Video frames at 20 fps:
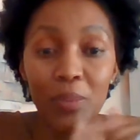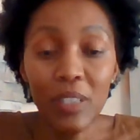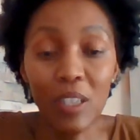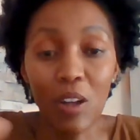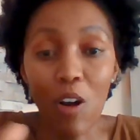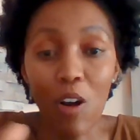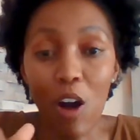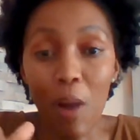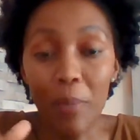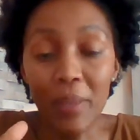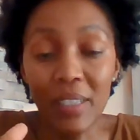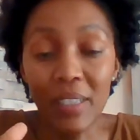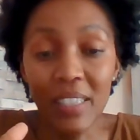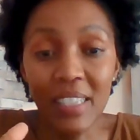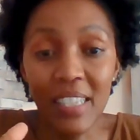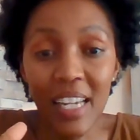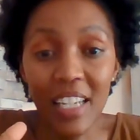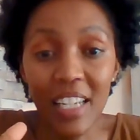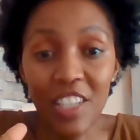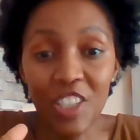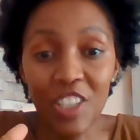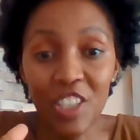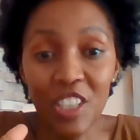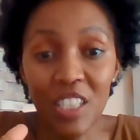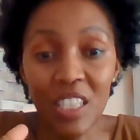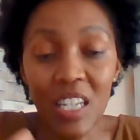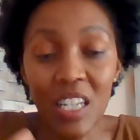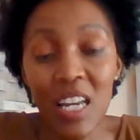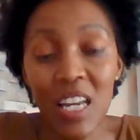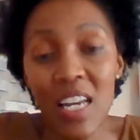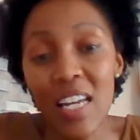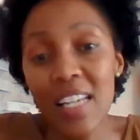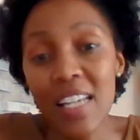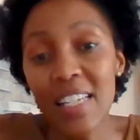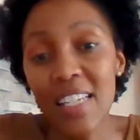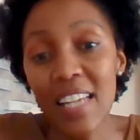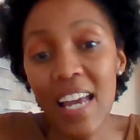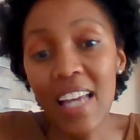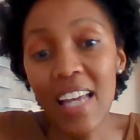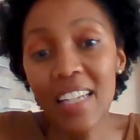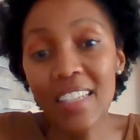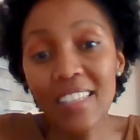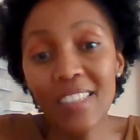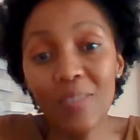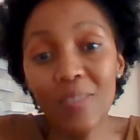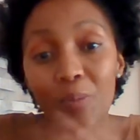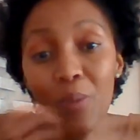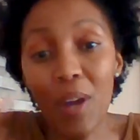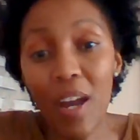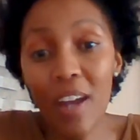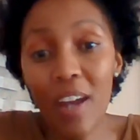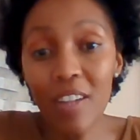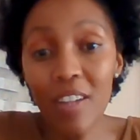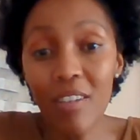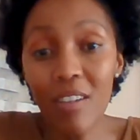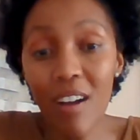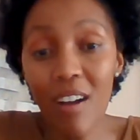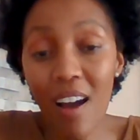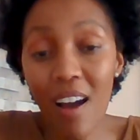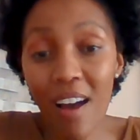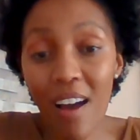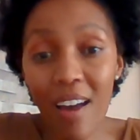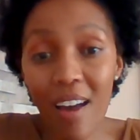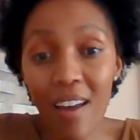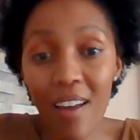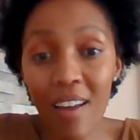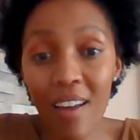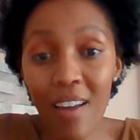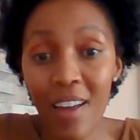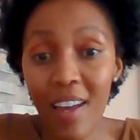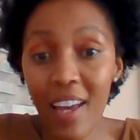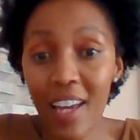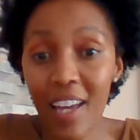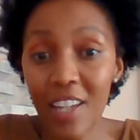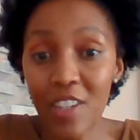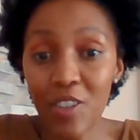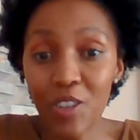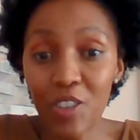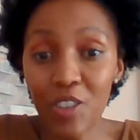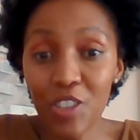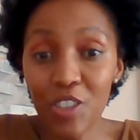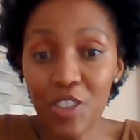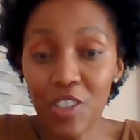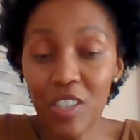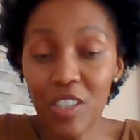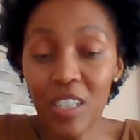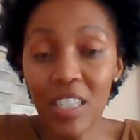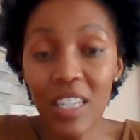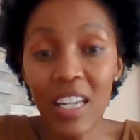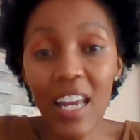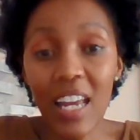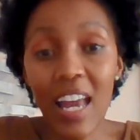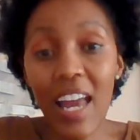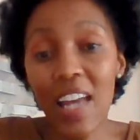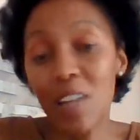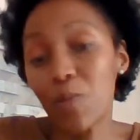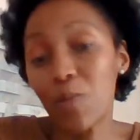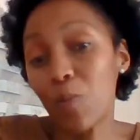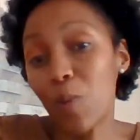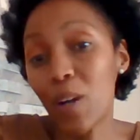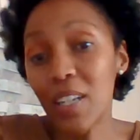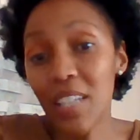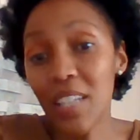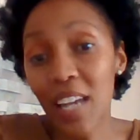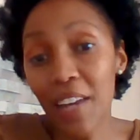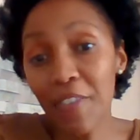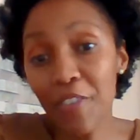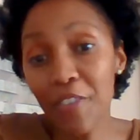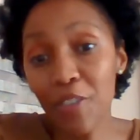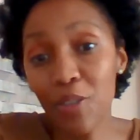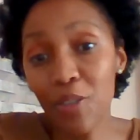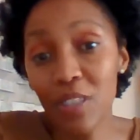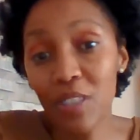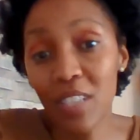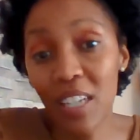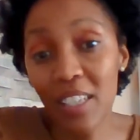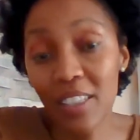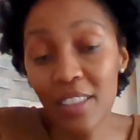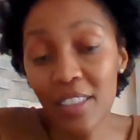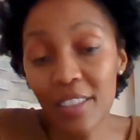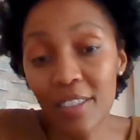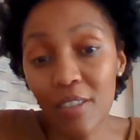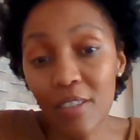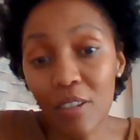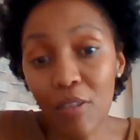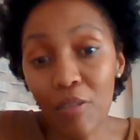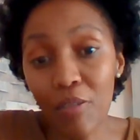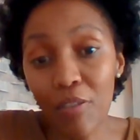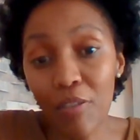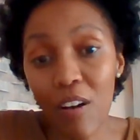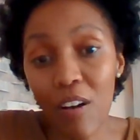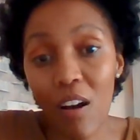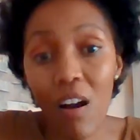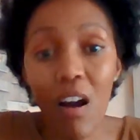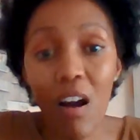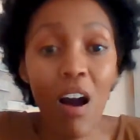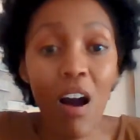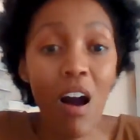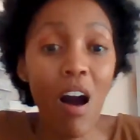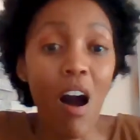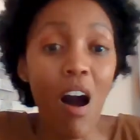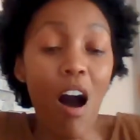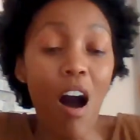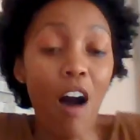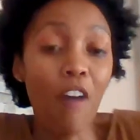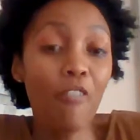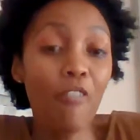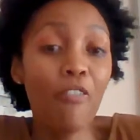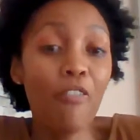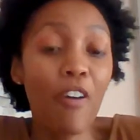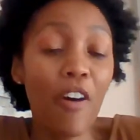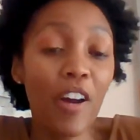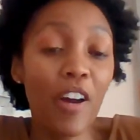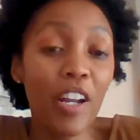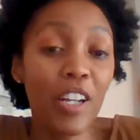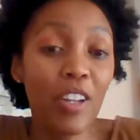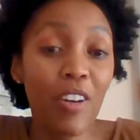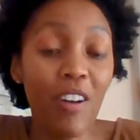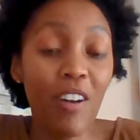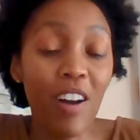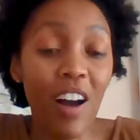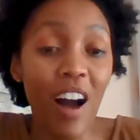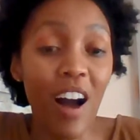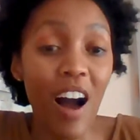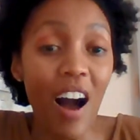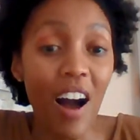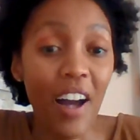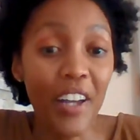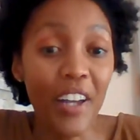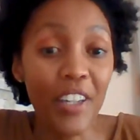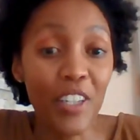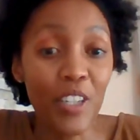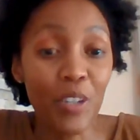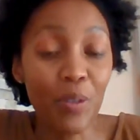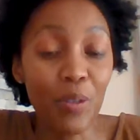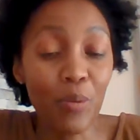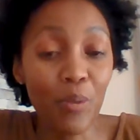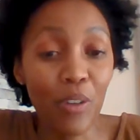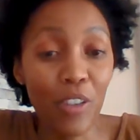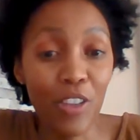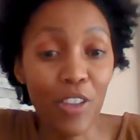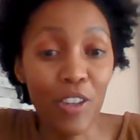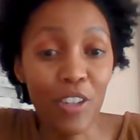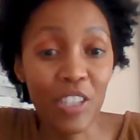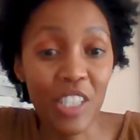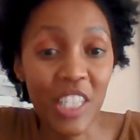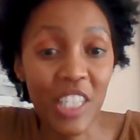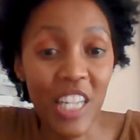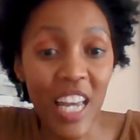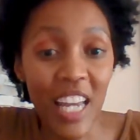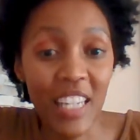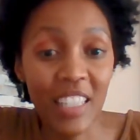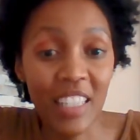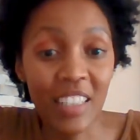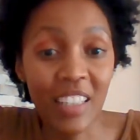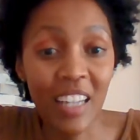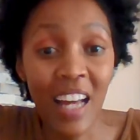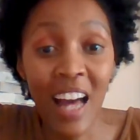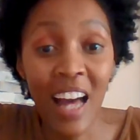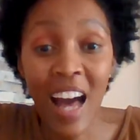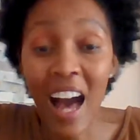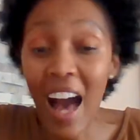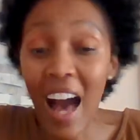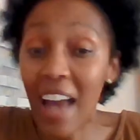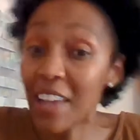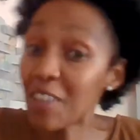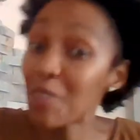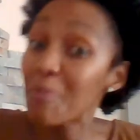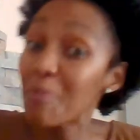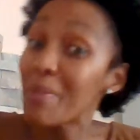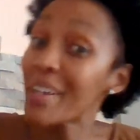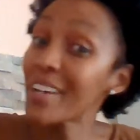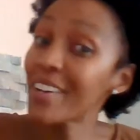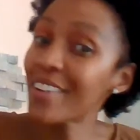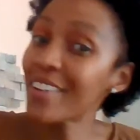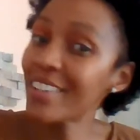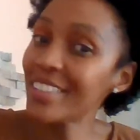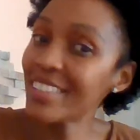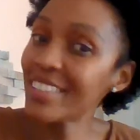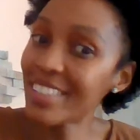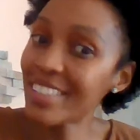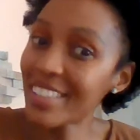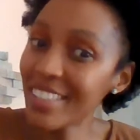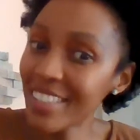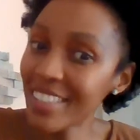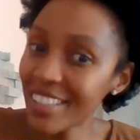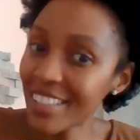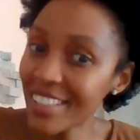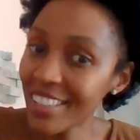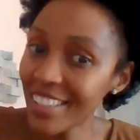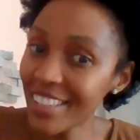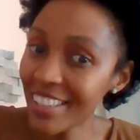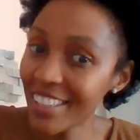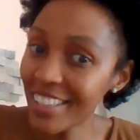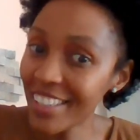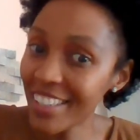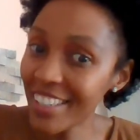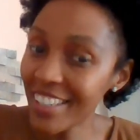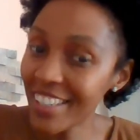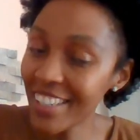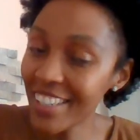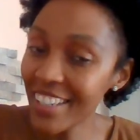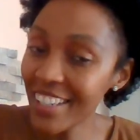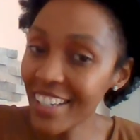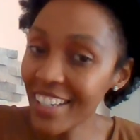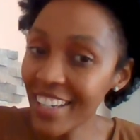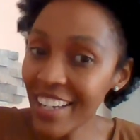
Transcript: in the comment section. Tell us where you are in your journey and what have you done so far? How far along are you with your channel? Are you being consistent?